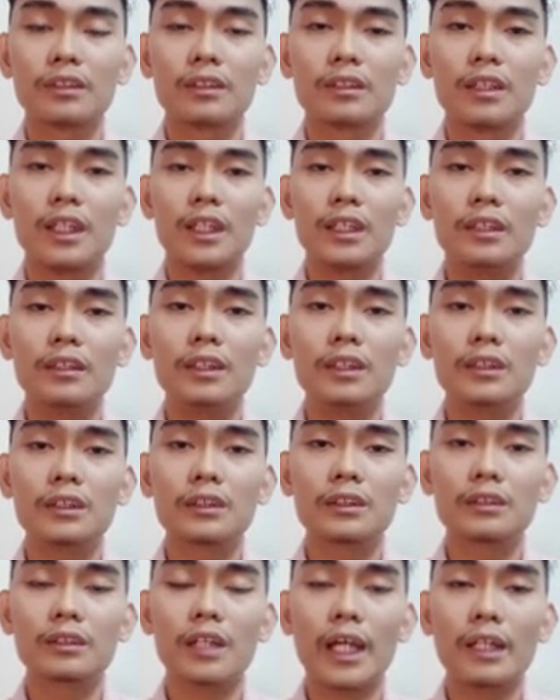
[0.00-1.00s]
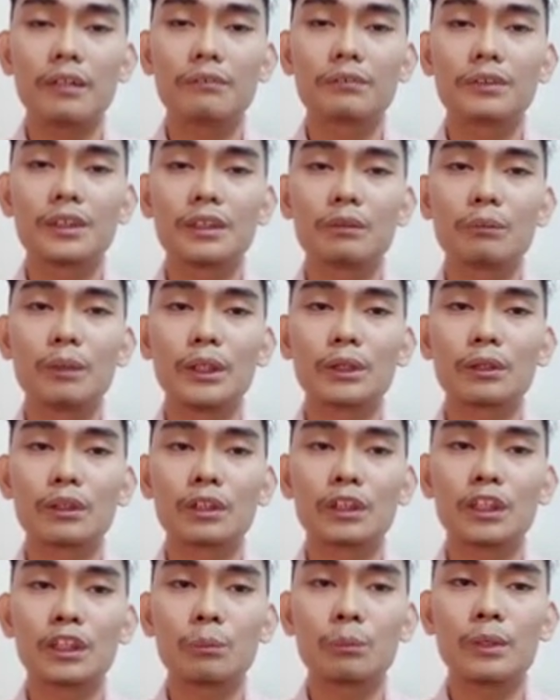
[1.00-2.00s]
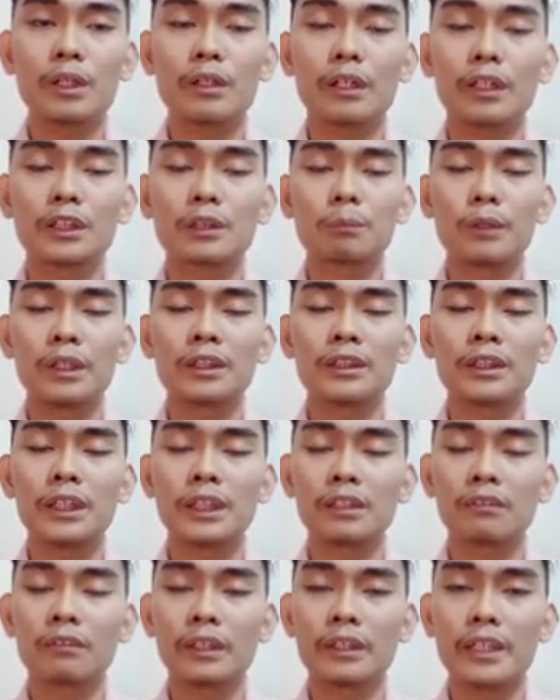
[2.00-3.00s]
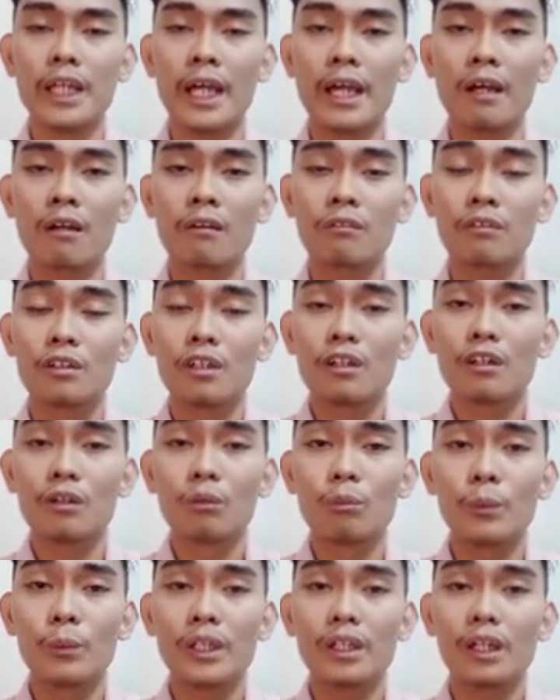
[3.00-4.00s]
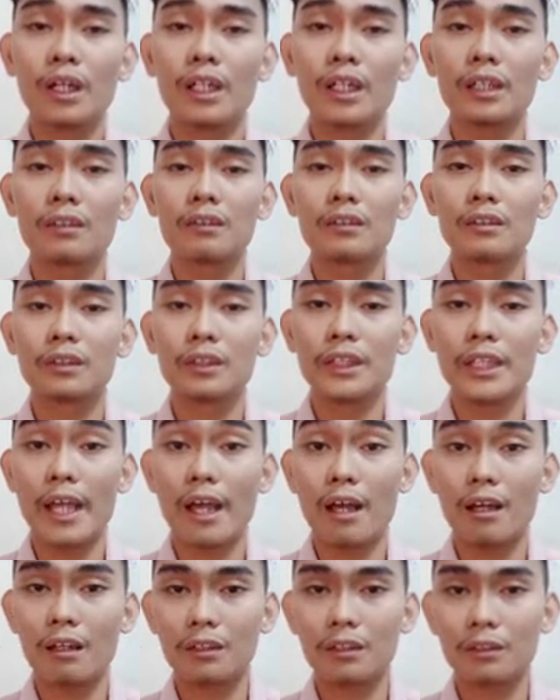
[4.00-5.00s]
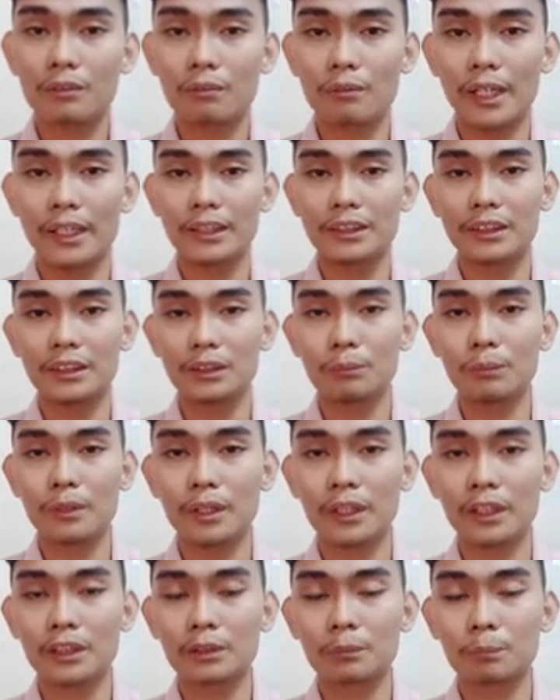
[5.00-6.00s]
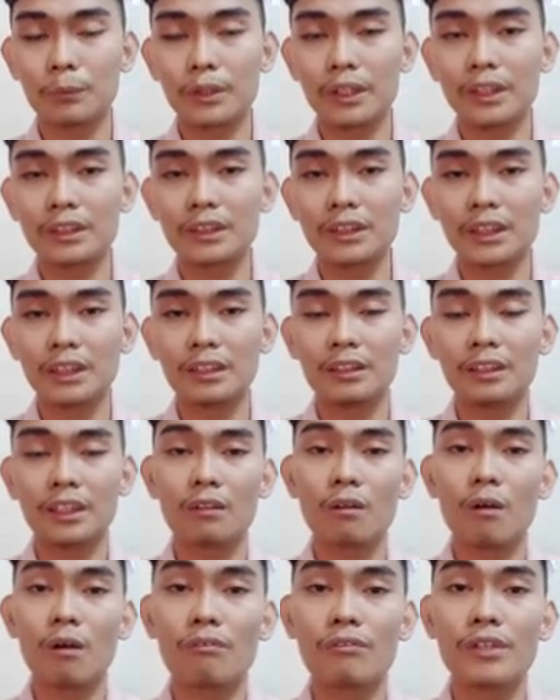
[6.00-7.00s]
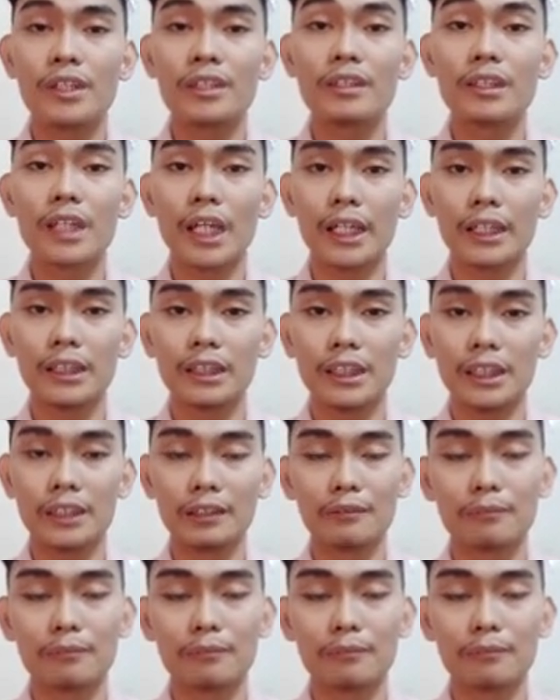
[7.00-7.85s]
in this kind of situation that we are experiencing right now, we are under the health crisis. We are experiencing the COVID-19.